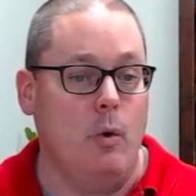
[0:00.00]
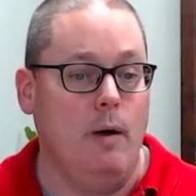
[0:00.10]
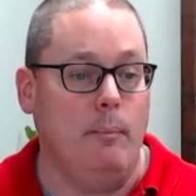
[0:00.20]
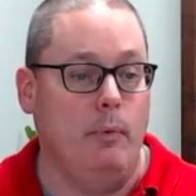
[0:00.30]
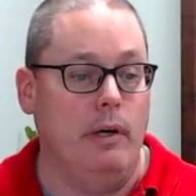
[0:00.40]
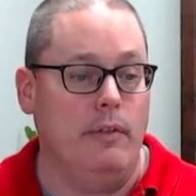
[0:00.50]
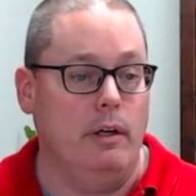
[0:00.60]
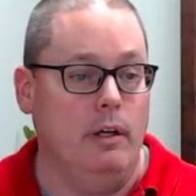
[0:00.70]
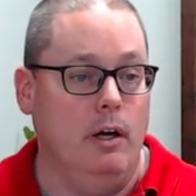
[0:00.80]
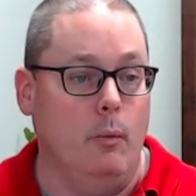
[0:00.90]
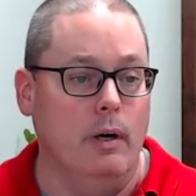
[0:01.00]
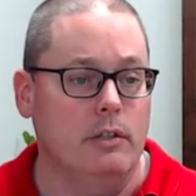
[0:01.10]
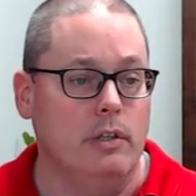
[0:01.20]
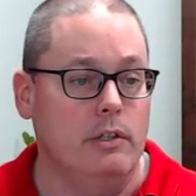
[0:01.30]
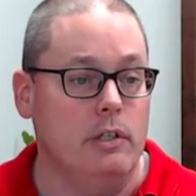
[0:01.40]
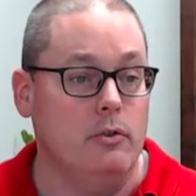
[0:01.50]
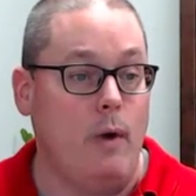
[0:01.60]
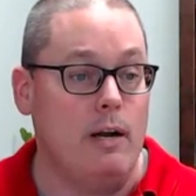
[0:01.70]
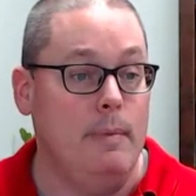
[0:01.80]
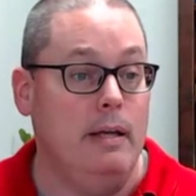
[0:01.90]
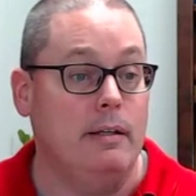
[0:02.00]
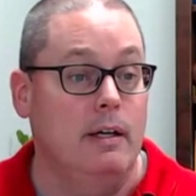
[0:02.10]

up with word searches quite a bit,